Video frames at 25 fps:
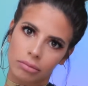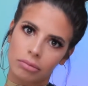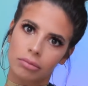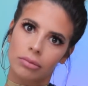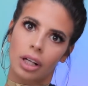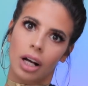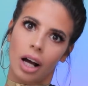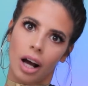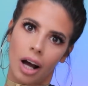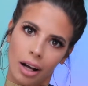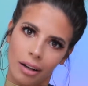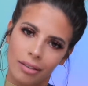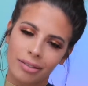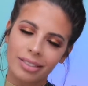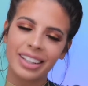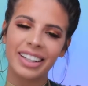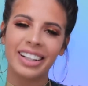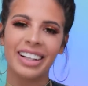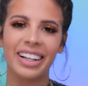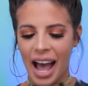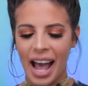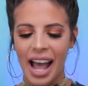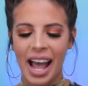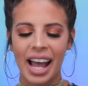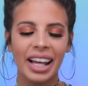Okay.
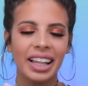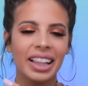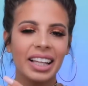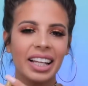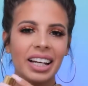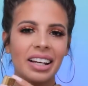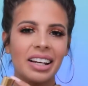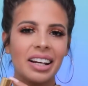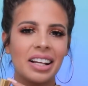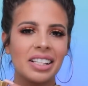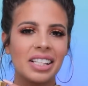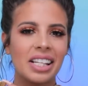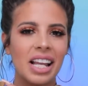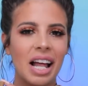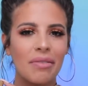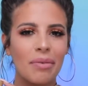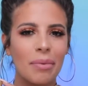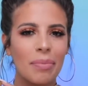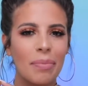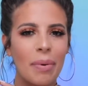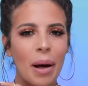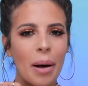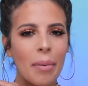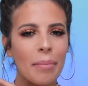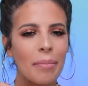I hate that it doesn't have
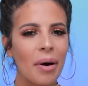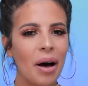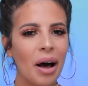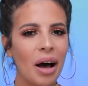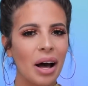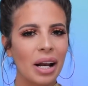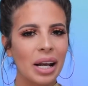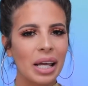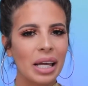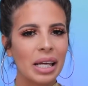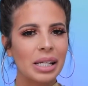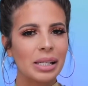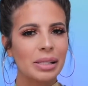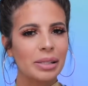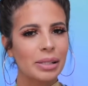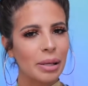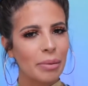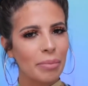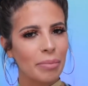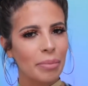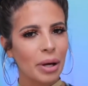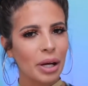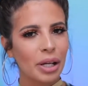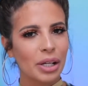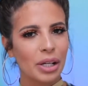a pump on it,
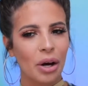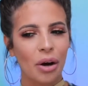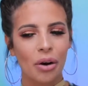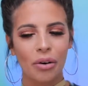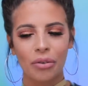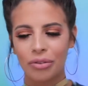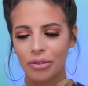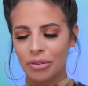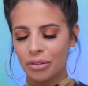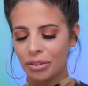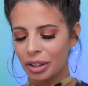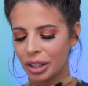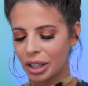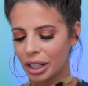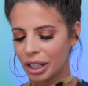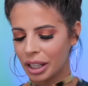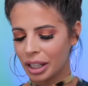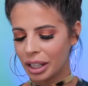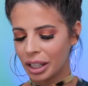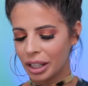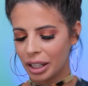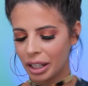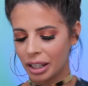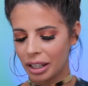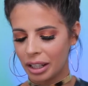but
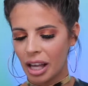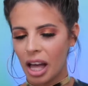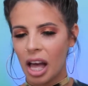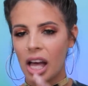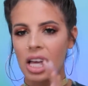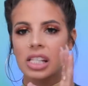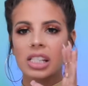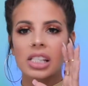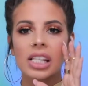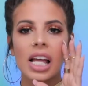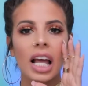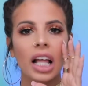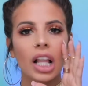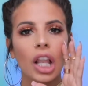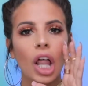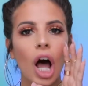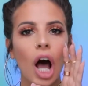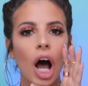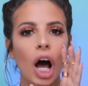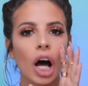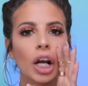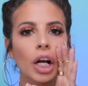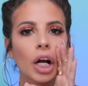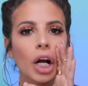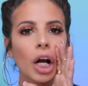hopefully Estee
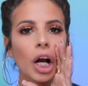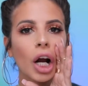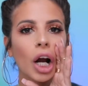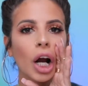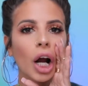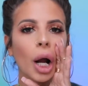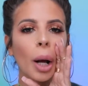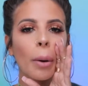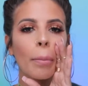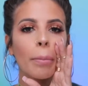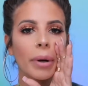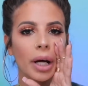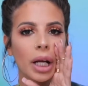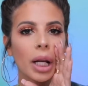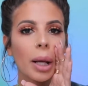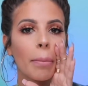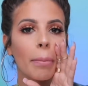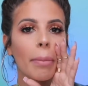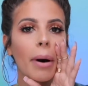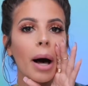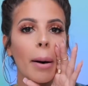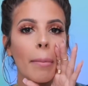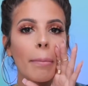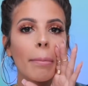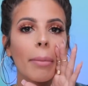Lauder put a
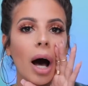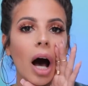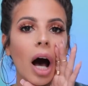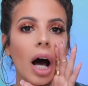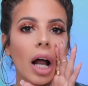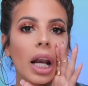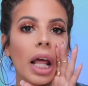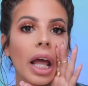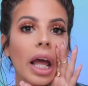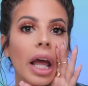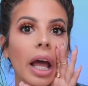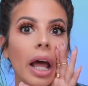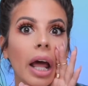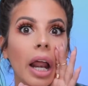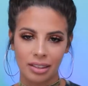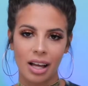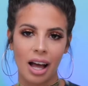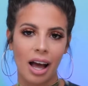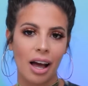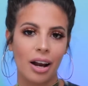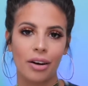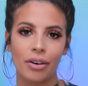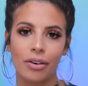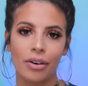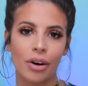pump on it.
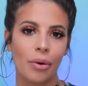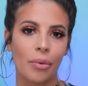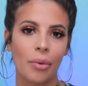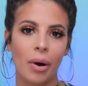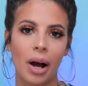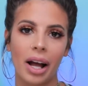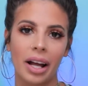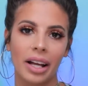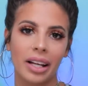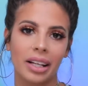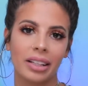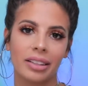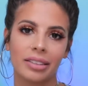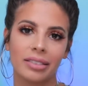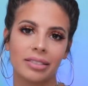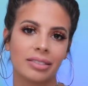I don't know why.